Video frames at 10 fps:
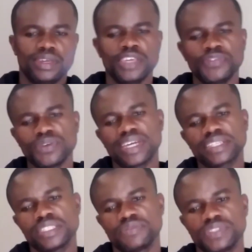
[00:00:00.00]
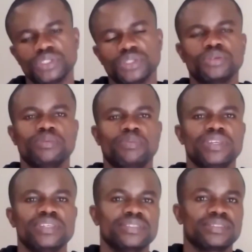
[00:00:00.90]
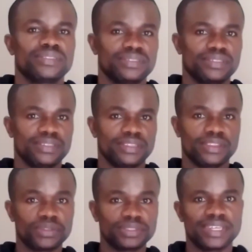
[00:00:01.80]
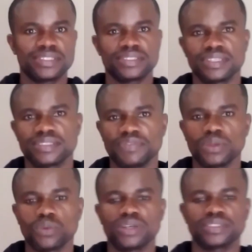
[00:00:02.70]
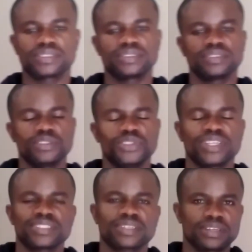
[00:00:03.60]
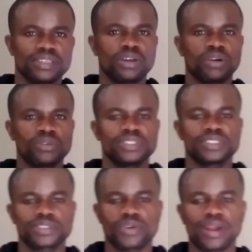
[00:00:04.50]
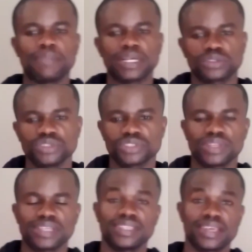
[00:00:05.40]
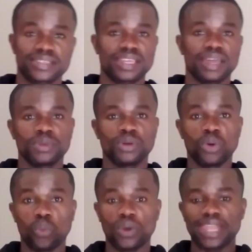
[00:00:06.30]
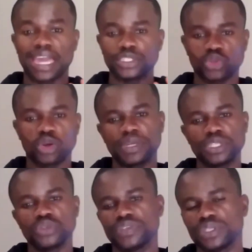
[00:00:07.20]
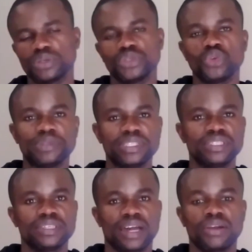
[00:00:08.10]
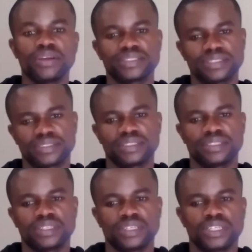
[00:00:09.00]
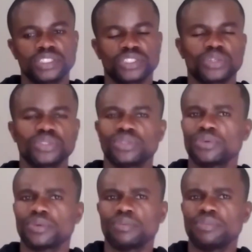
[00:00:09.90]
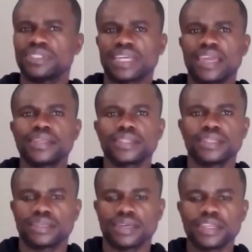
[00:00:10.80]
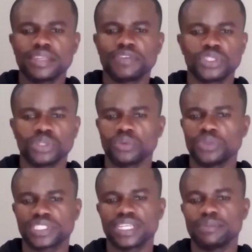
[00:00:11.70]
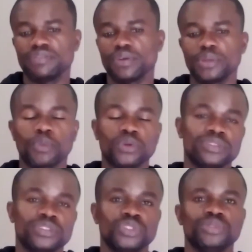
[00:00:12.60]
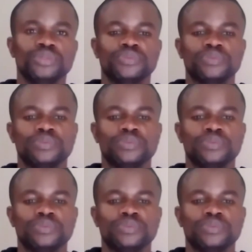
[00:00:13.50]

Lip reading: If you like this video, please don't hesitate even once. Just click on the subscribe button so that next time when I drop a new video, you'll be alerted, so you don't miss anything, any video which can be very important to you.